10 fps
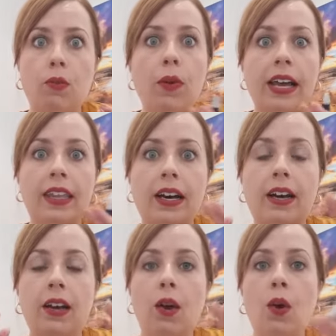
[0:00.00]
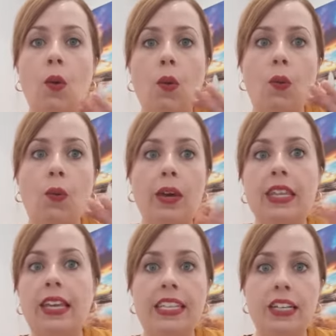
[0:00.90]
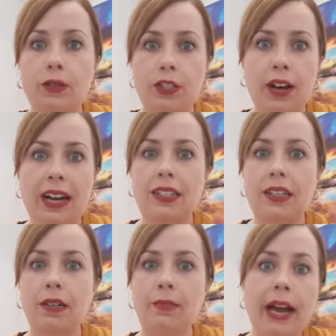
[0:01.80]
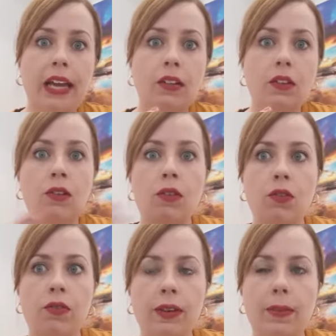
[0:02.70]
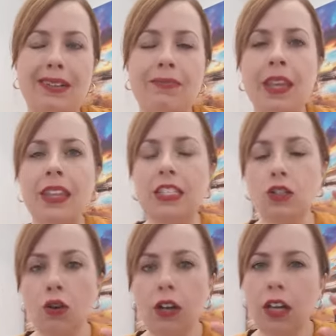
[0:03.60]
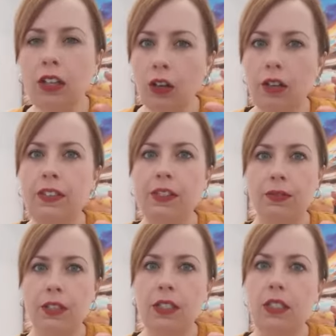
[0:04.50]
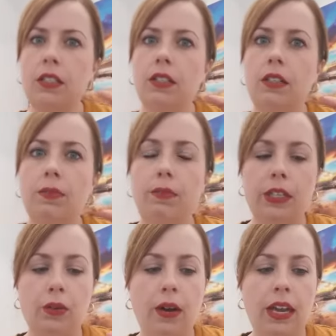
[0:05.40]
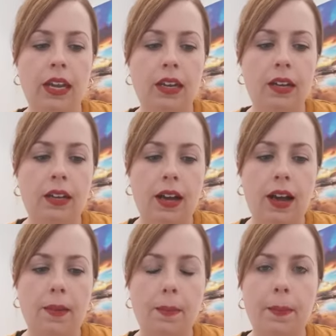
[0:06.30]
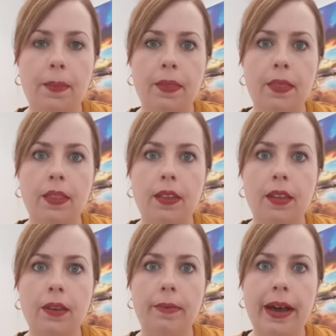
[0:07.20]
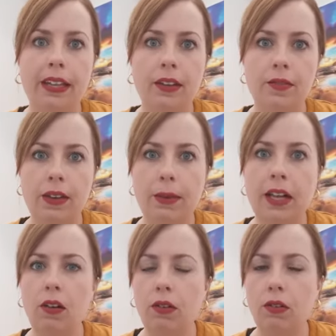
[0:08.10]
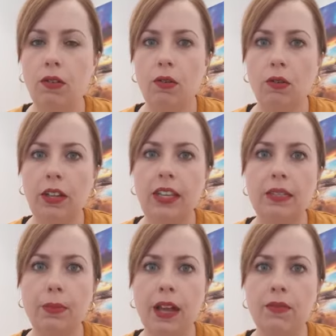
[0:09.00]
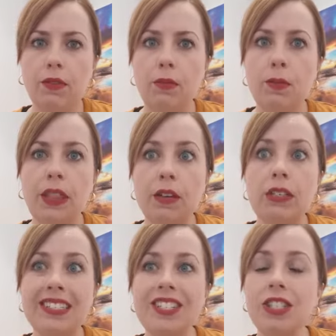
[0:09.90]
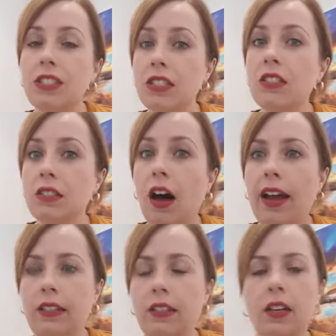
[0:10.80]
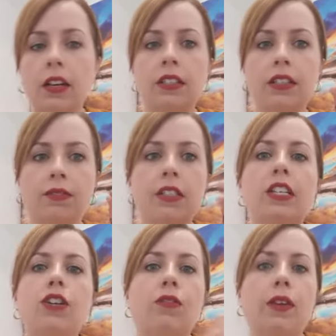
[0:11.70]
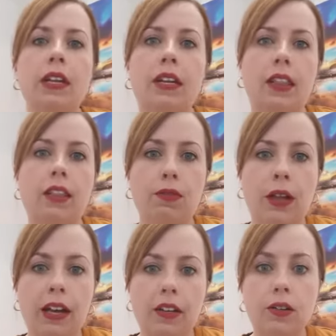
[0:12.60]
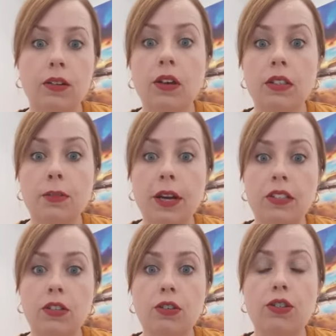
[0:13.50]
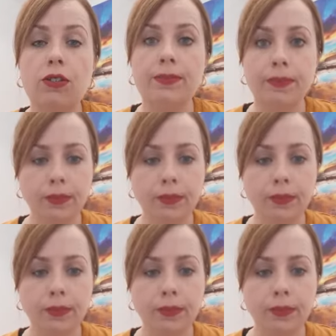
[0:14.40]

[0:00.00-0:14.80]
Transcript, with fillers: whether whether they tend to attract male or female. There's not a lot of difference between um, male and female on all of these platforms, but there is just a slight difference, and you can read it in the full article on Sprout Social